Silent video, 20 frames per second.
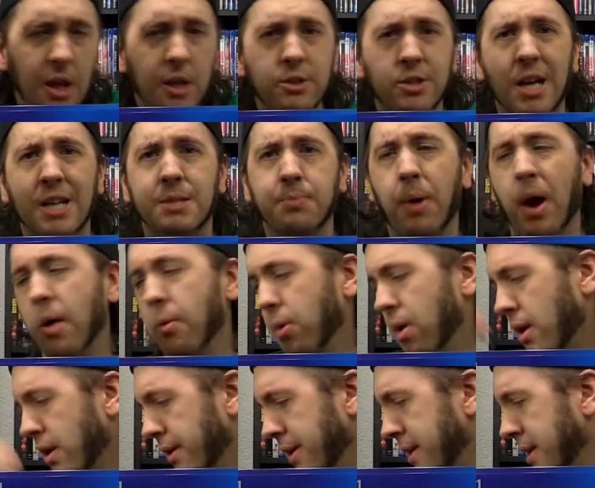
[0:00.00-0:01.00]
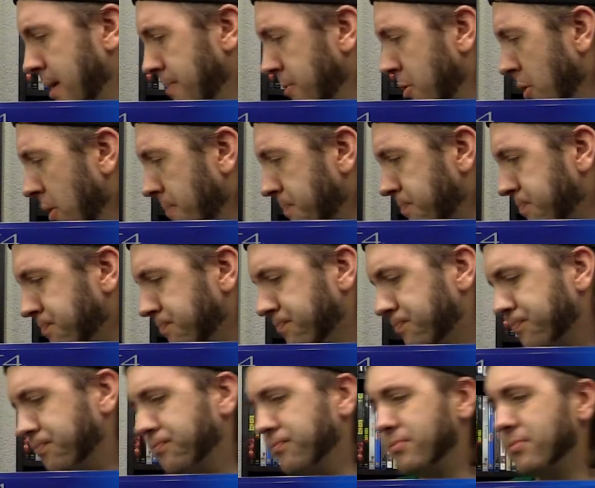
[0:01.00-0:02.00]
So that's probably what I'll end up doing.
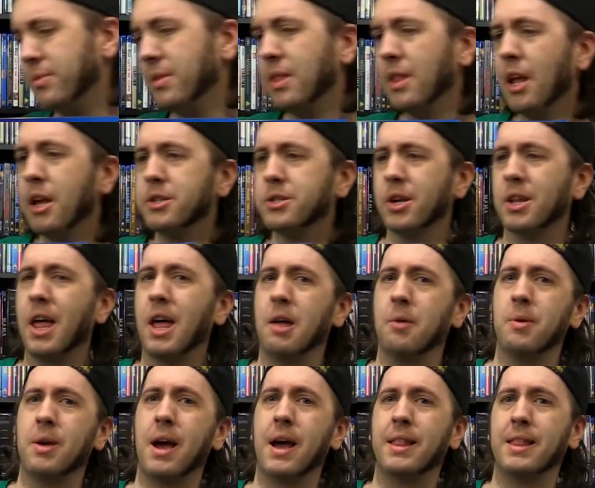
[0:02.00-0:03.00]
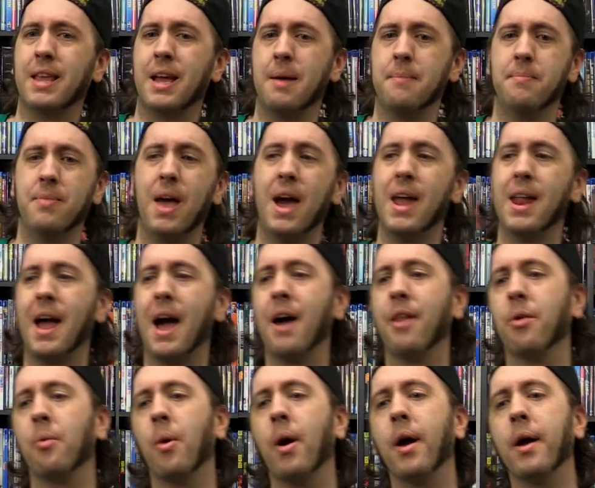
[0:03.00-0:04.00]
So now that we got that out
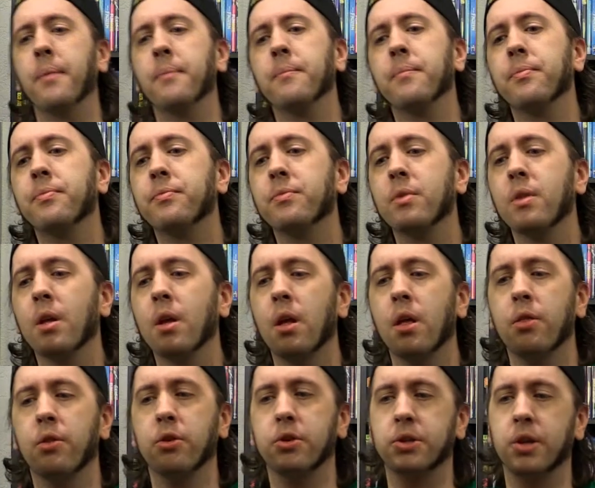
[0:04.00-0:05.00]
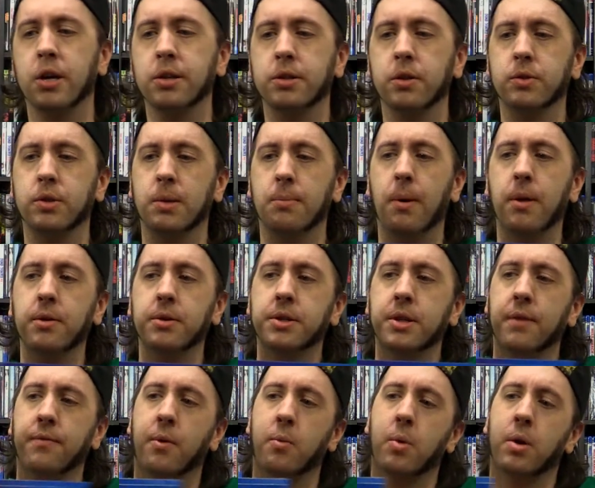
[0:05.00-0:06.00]
of the way, there's also some other
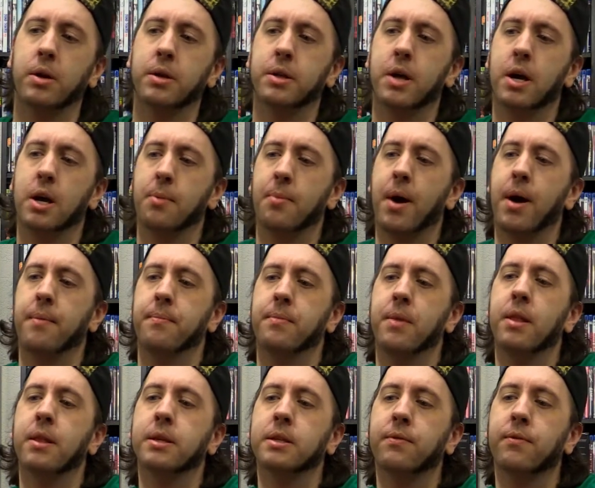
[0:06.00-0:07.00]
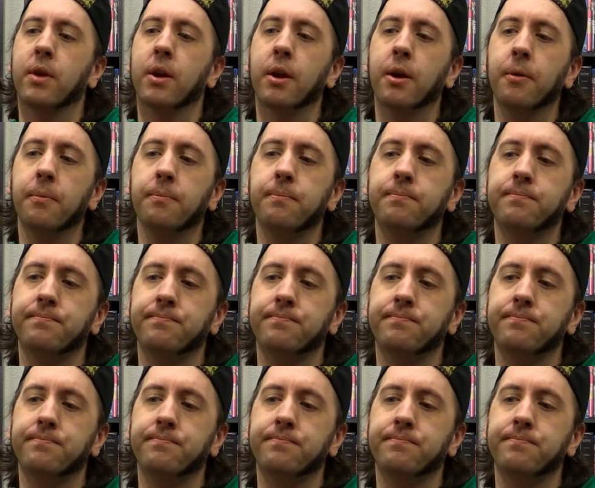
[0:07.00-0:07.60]
stuff I wanted to talk about in this video.